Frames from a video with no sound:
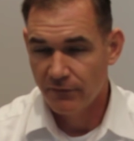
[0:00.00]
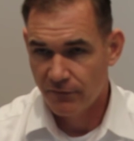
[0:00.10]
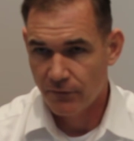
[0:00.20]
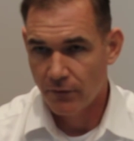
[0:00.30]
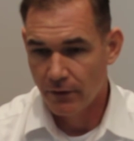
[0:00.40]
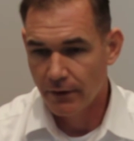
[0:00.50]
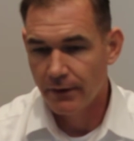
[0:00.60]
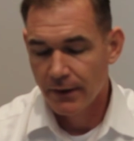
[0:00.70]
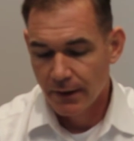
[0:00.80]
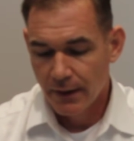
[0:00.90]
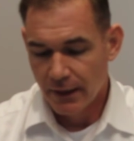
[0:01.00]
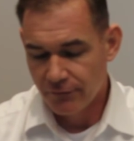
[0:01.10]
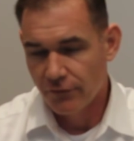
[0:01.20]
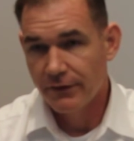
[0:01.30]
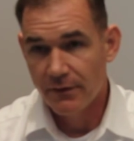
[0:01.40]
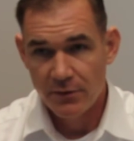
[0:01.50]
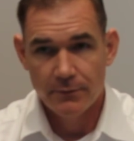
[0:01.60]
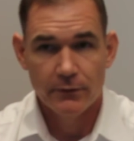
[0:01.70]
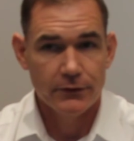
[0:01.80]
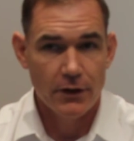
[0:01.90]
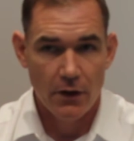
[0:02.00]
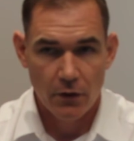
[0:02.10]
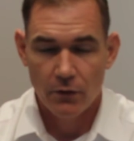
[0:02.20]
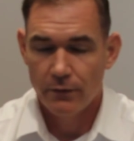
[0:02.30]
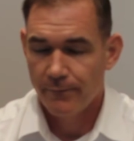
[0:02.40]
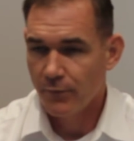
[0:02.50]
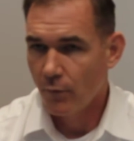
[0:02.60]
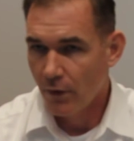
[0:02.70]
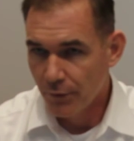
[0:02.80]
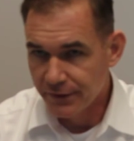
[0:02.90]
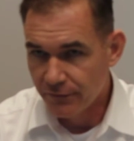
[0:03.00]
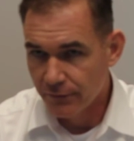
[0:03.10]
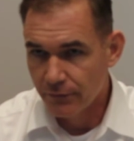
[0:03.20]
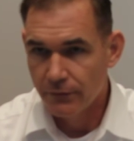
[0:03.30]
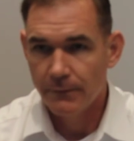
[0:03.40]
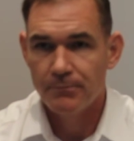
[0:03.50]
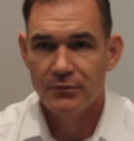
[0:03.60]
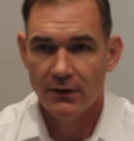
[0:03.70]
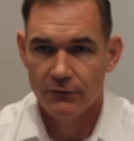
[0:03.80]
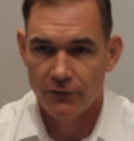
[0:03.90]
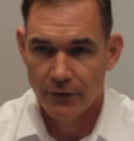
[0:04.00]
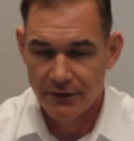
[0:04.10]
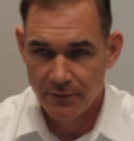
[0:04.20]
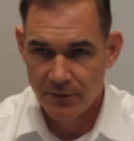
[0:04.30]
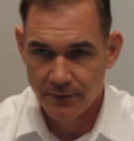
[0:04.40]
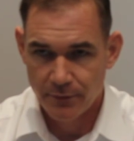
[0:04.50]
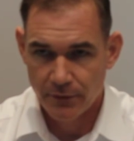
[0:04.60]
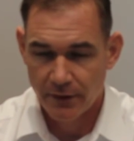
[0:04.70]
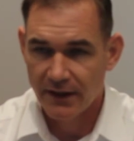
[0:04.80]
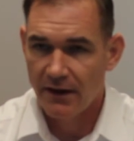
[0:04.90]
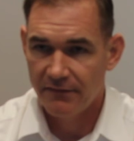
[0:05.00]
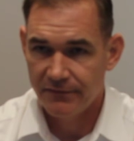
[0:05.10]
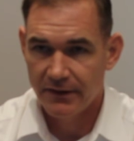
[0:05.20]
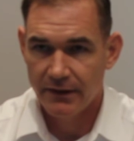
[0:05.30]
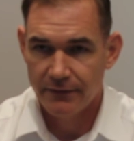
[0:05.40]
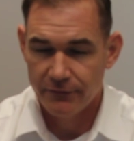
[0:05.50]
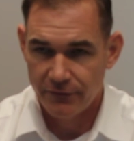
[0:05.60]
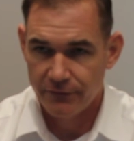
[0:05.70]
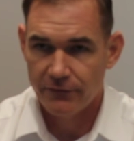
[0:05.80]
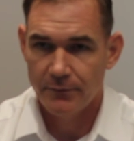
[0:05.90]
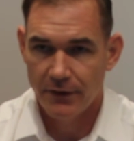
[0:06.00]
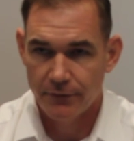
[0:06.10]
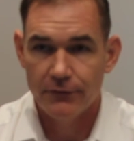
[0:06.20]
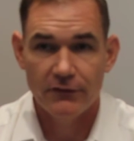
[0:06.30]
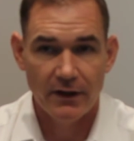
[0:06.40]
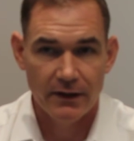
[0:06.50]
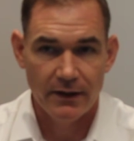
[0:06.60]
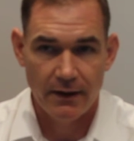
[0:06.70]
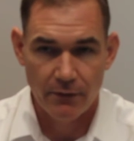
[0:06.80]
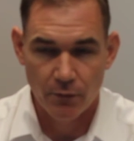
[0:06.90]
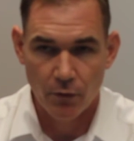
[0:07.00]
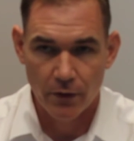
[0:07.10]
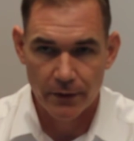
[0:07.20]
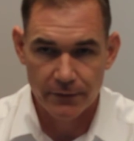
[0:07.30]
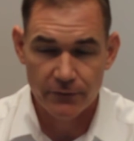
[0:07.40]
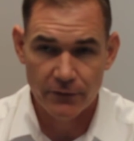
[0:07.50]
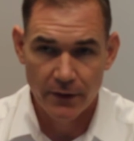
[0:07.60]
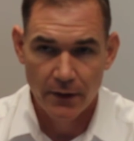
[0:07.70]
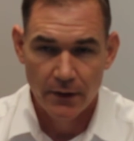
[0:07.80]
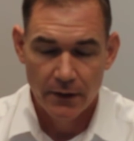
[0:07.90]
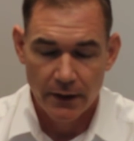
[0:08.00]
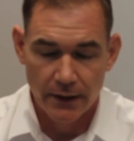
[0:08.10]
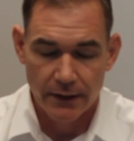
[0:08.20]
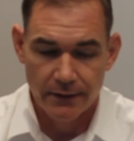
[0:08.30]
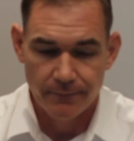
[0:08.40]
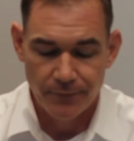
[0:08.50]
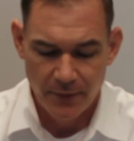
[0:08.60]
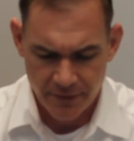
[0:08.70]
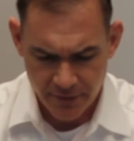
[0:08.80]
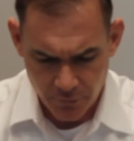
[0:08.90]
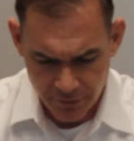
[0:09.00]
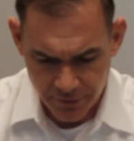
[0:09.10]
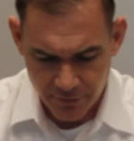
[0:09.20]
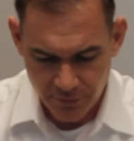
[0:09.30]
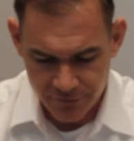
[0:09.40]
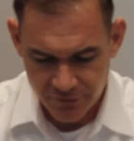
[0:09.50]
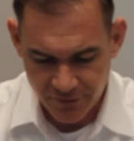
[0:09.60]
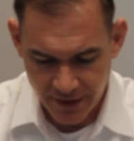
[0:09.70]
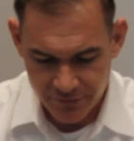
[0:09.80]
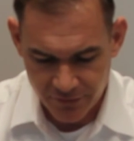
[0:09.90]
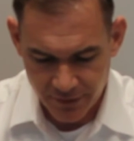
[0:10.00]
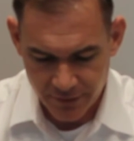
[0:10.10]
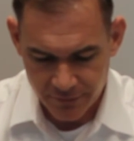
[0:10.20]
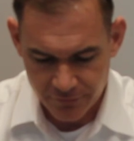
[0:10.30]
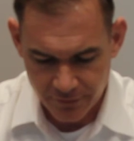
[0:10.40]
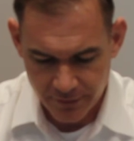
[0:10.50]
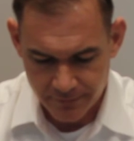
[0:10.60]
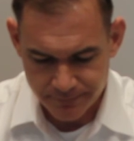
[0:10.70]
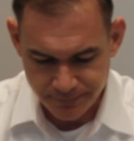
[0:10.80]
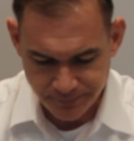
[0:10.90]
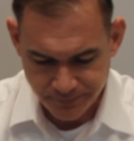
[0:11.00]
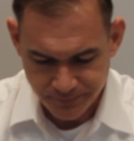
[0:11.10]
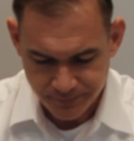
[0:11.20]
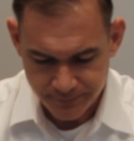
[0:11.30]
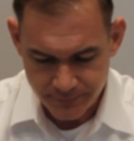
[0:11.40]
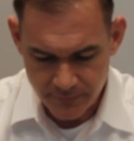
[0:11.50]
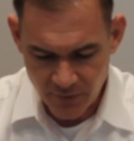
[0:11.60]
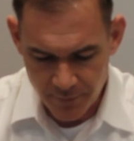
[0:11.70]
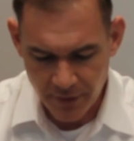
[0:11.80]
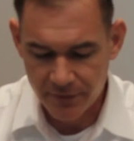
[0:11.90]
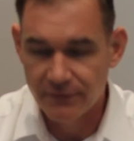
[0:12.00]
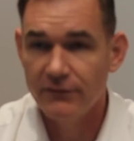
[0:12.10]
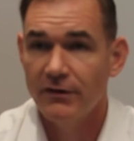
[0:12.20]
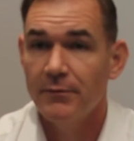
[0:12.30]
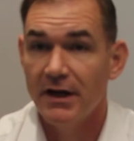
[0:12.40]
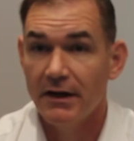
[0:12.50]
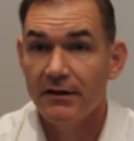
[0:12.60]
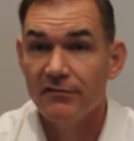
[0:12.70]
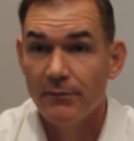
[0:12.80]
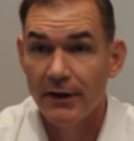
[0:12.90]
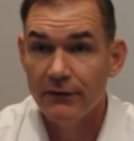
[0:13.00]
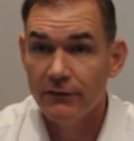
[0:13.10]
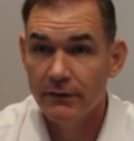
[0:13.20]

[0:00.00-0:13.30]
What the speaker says: for ensuring that people know what we do, ensuring that people are confident in the system and understand how it works. I think one of your questions actually is about disseminating information.